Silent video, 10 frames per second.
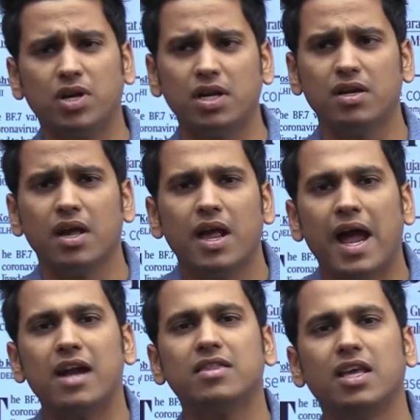it,
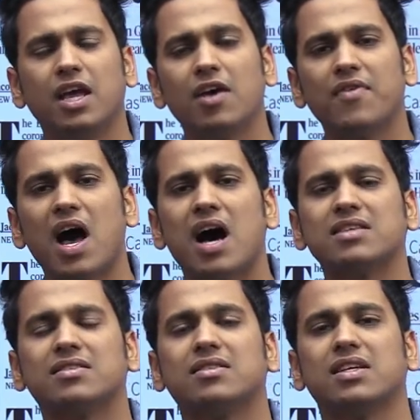and they have
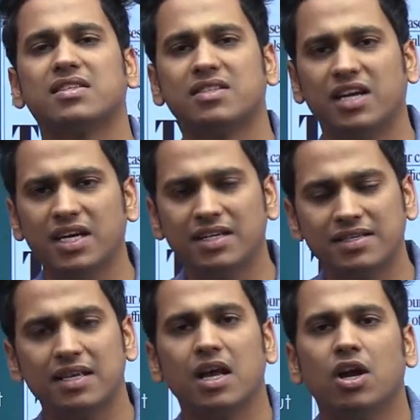asked the
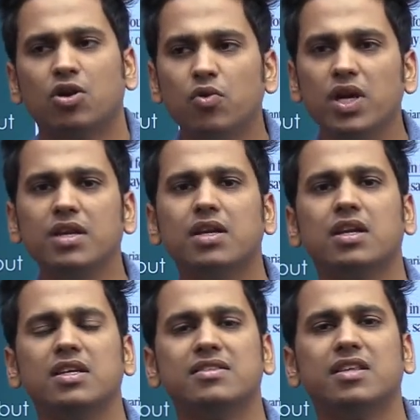states to
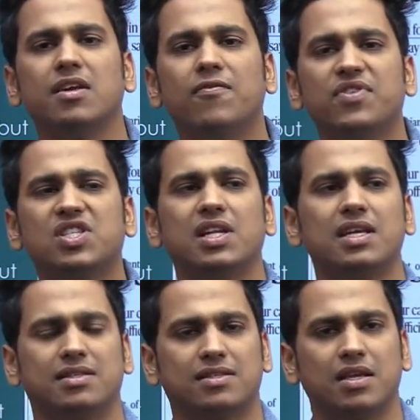increase their
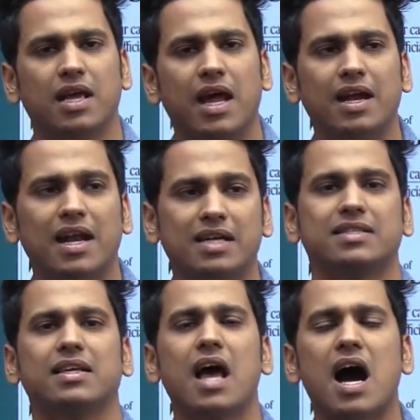vigilance and, let's
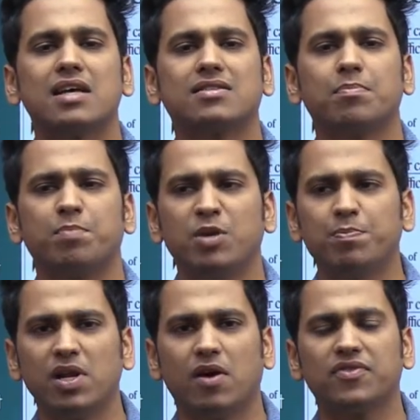say, ask the
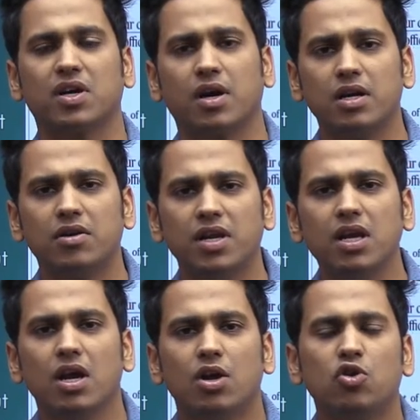people of the
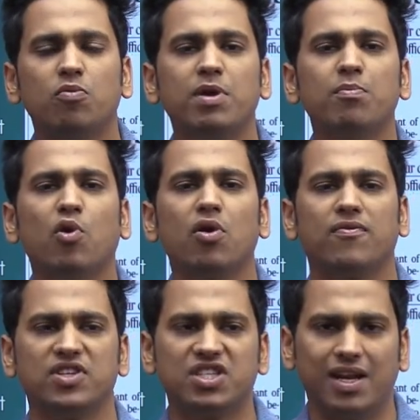country to be more
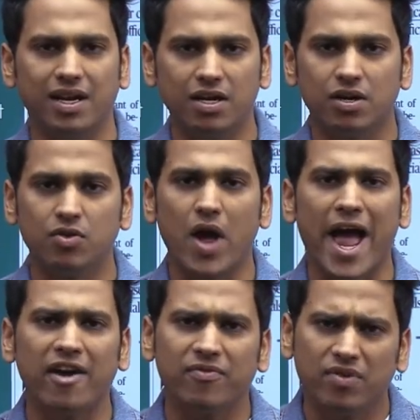vigilant, to
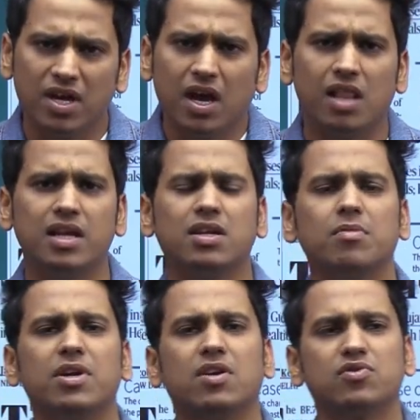have a little
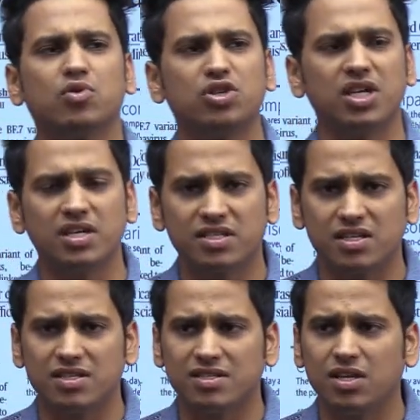bit of social
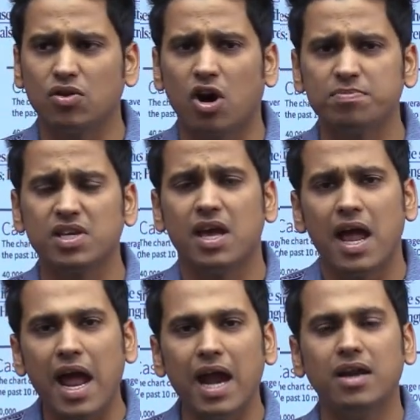distancing norms
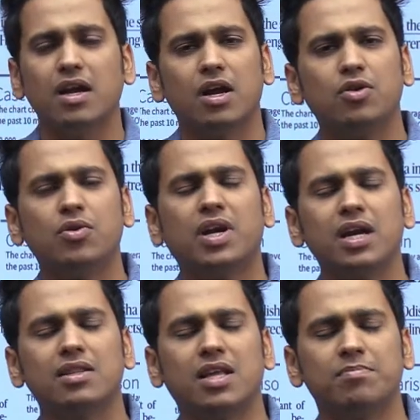and to
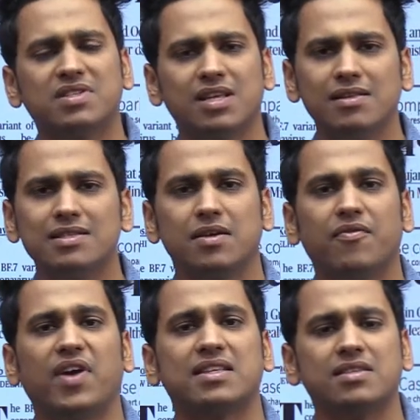get themselves
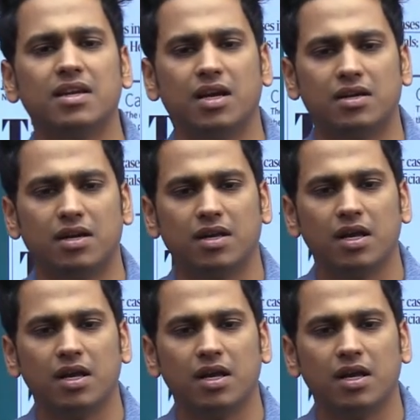vaccinated.